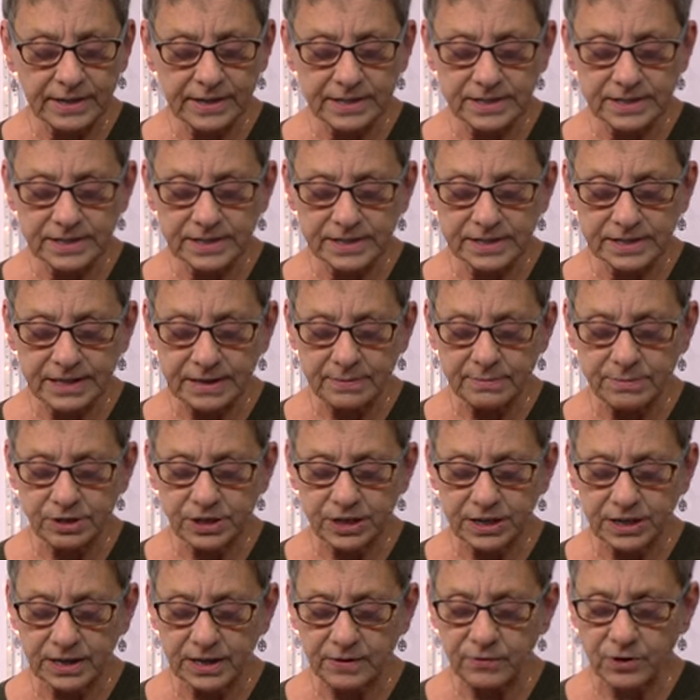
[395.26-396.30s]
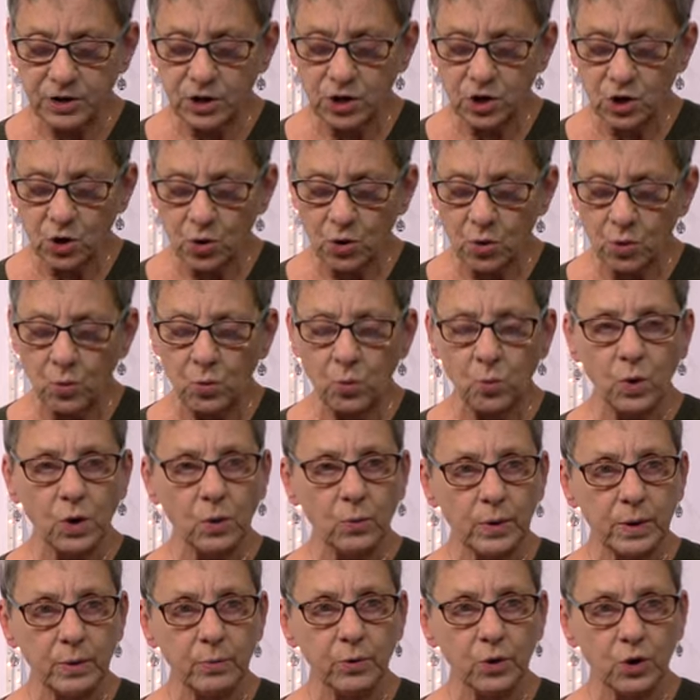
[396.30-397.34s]
didn't seem to even know
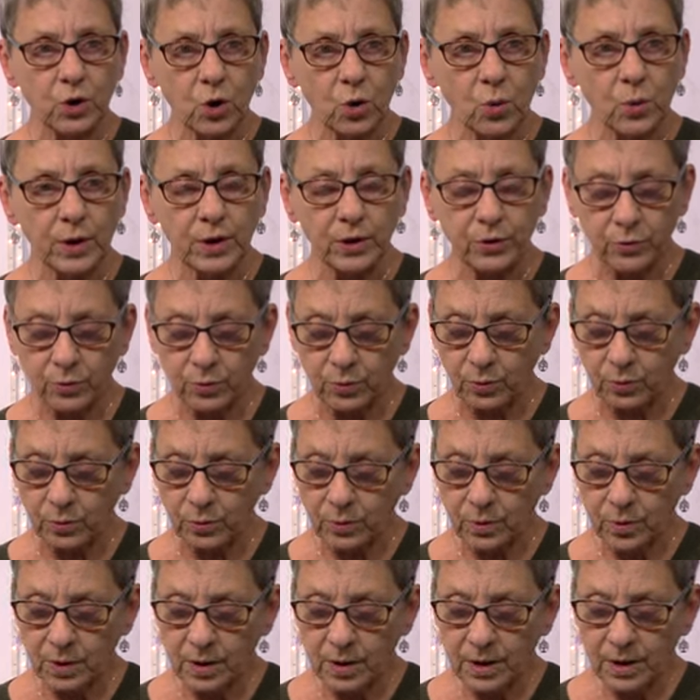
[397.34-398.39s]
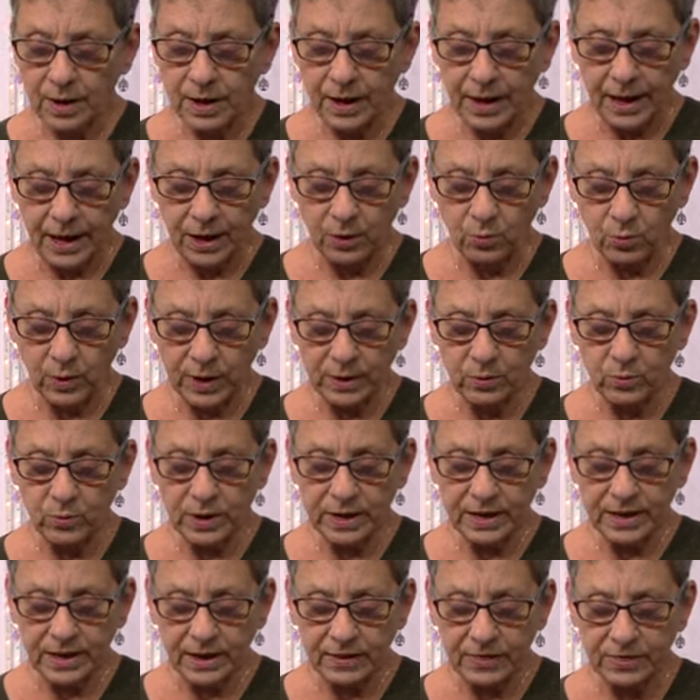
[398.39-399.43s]
what we were going through. And when
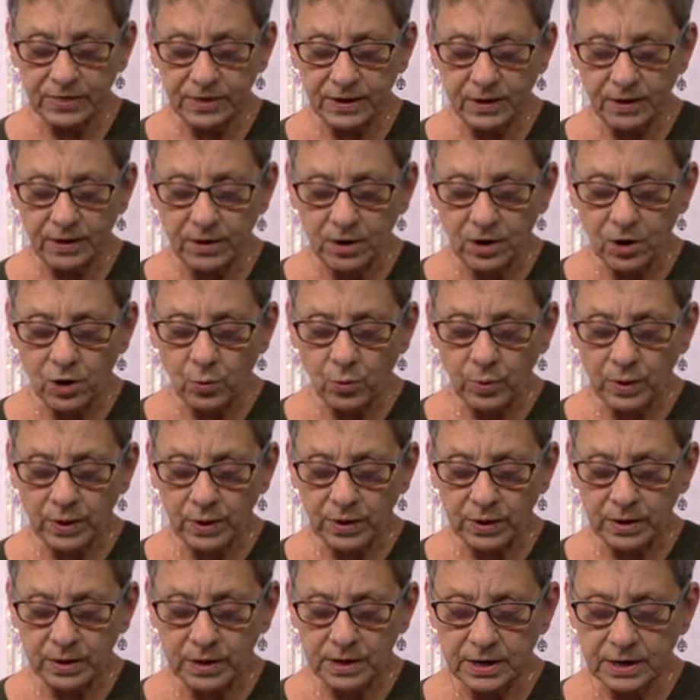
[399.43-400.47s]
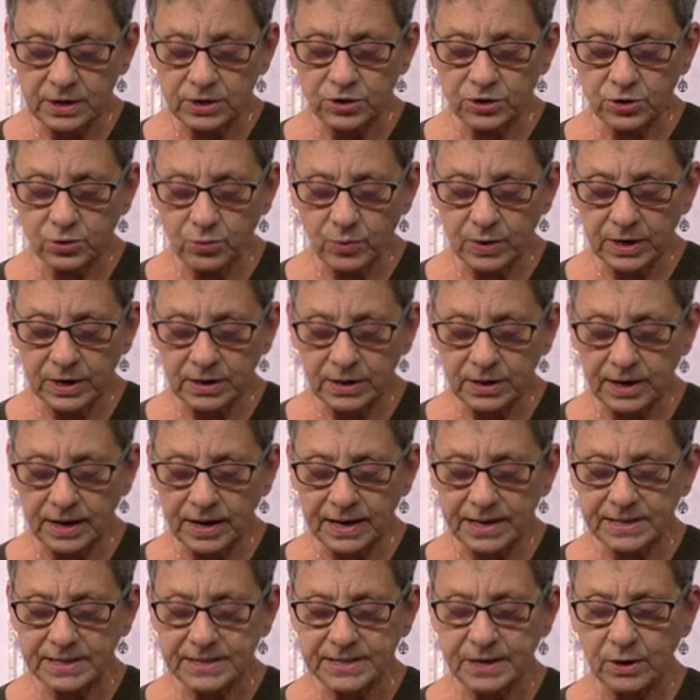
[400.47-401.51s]
we get there, we need to
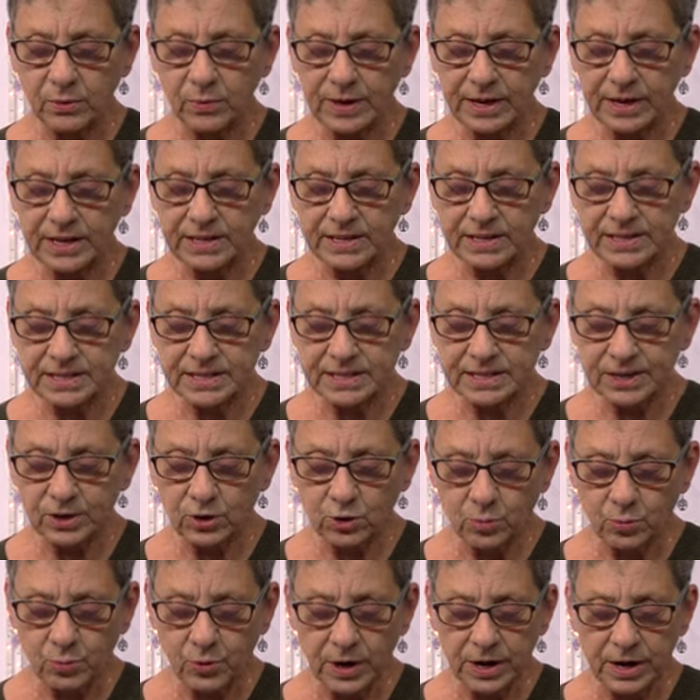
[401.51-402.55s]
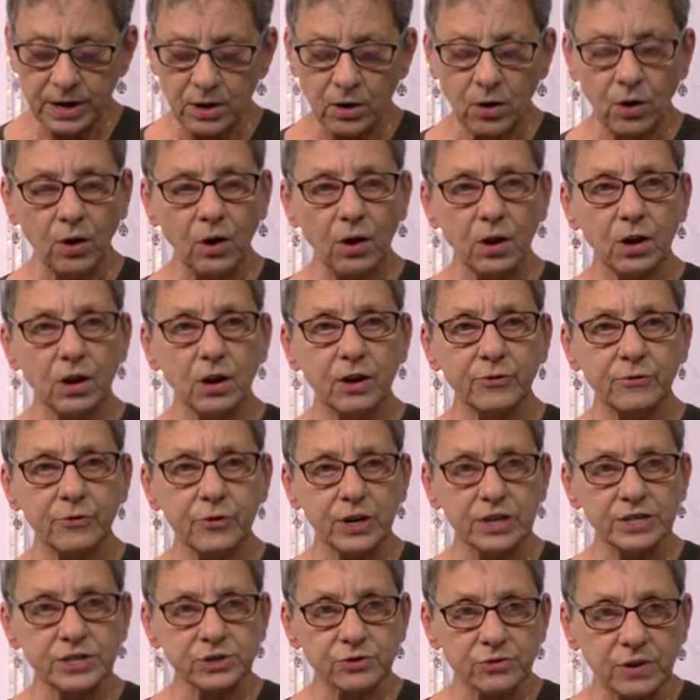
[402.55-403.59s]
realize that we can still bring all our
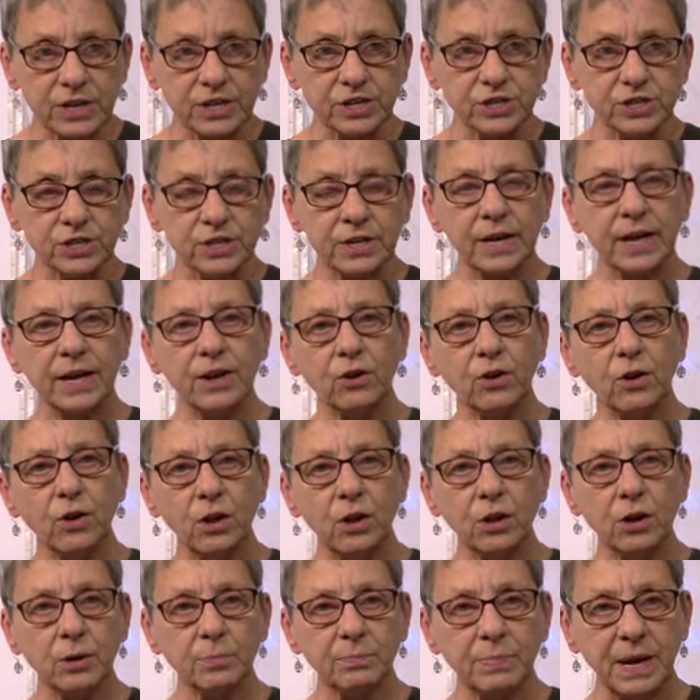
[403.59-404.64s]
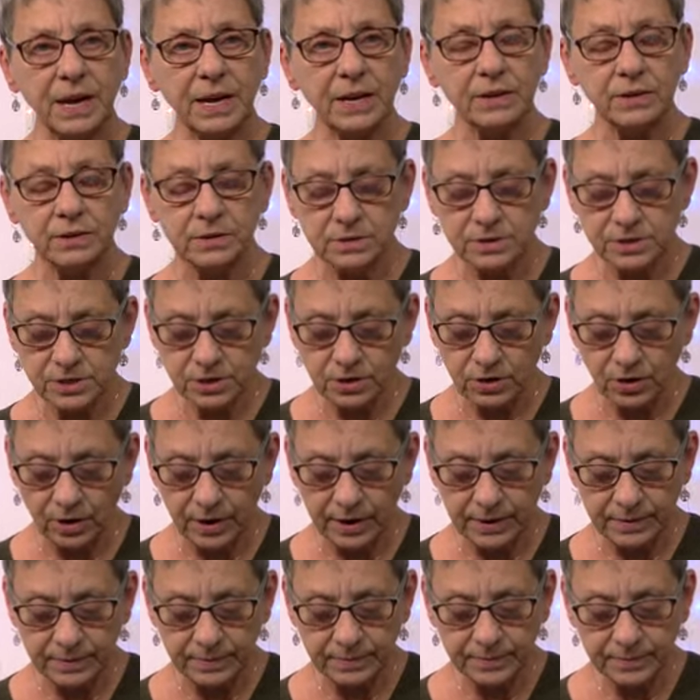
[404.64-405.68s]
frustration and all our pain to
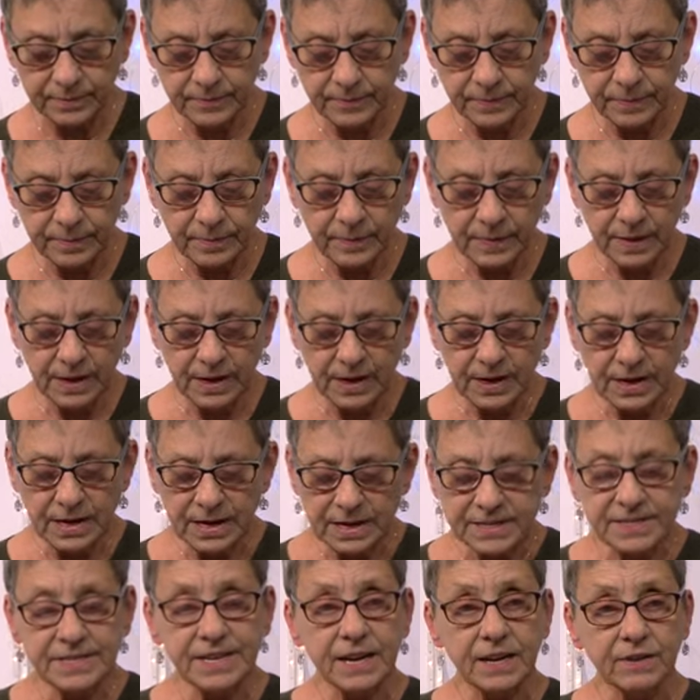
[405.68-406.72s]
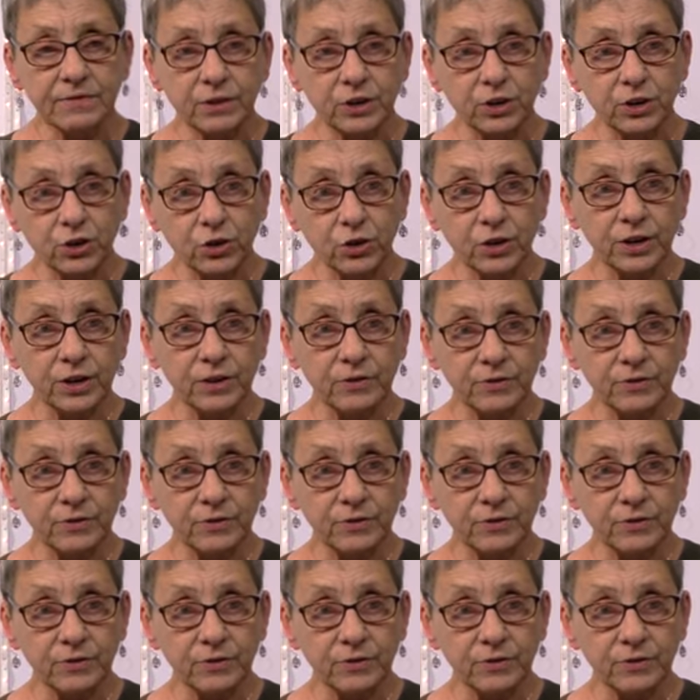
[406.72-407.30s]
God. David could